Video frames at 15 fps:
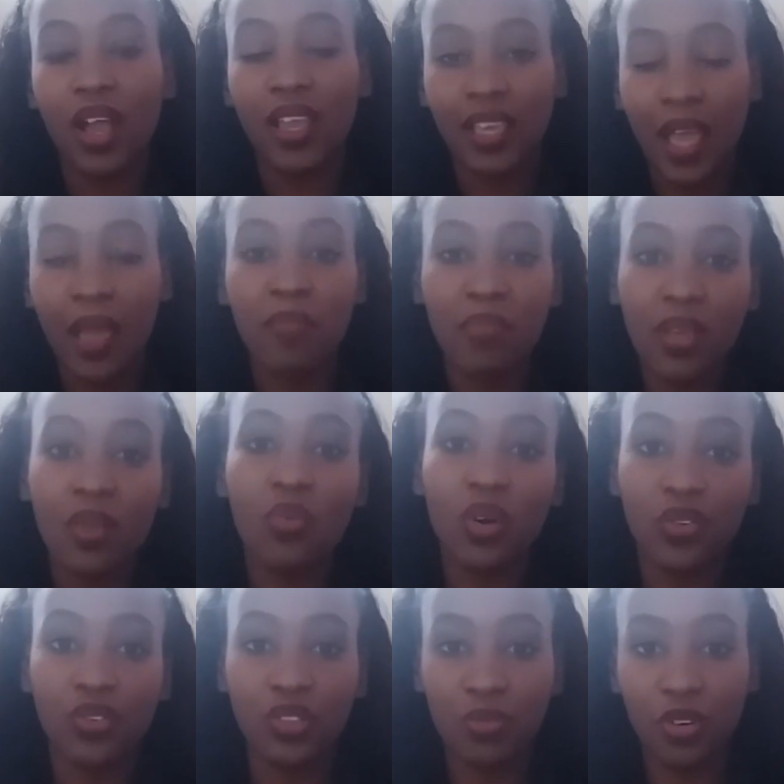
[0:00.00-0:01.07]
I can be
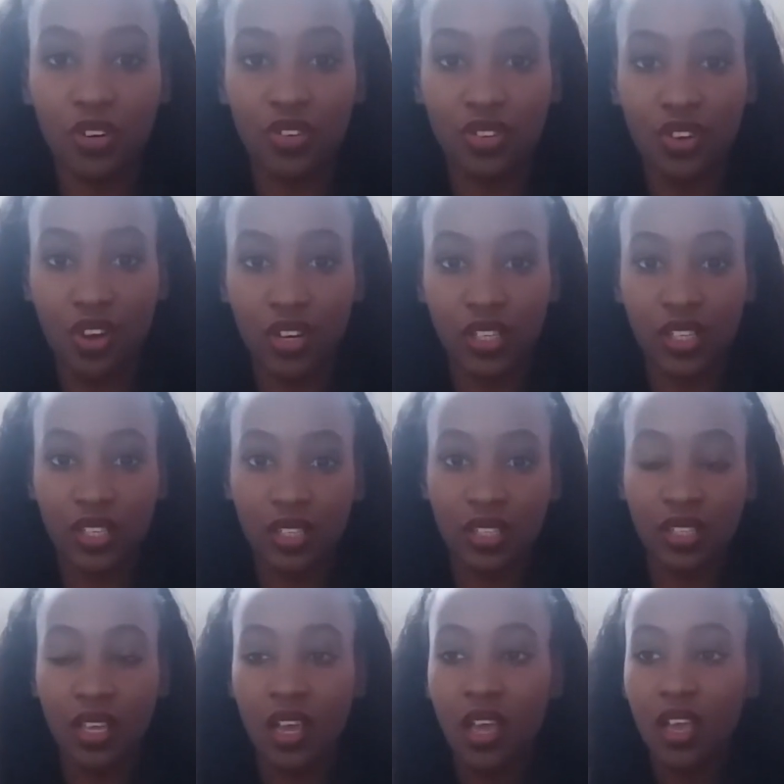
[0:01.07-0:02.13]
one of Tomorrow's
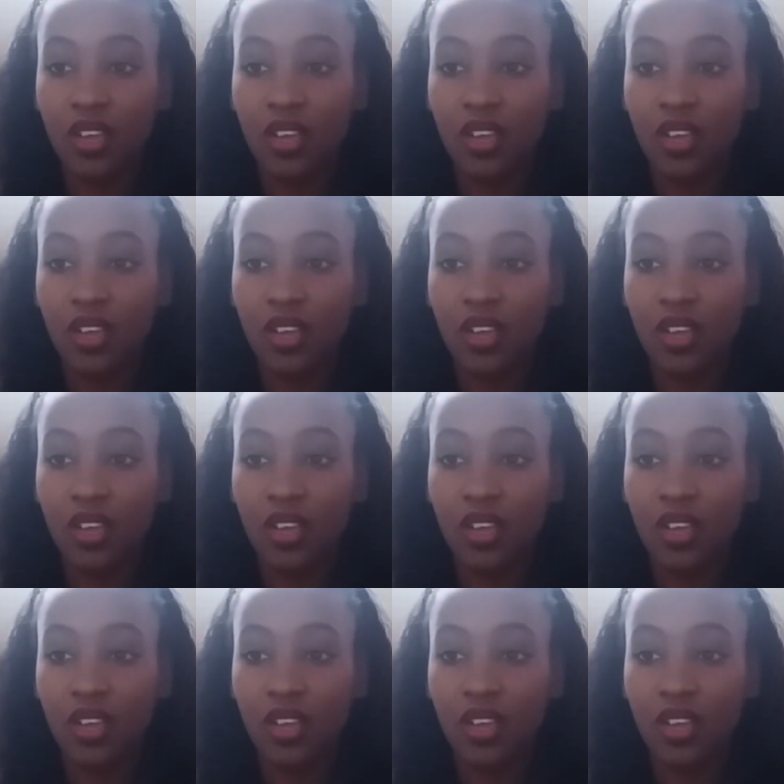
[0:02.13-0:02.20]
Doctors?